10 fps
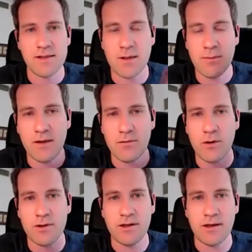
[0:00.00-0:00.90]
somebody
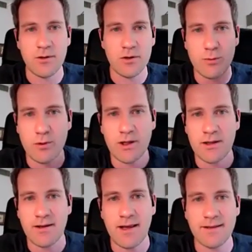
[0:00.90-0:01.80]
wrote in a notebook in
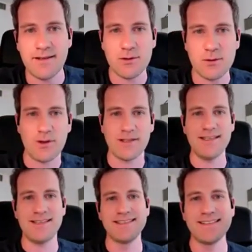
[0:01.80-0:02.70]
the
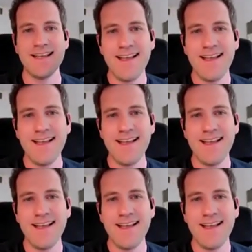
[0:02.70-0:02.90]
1920s,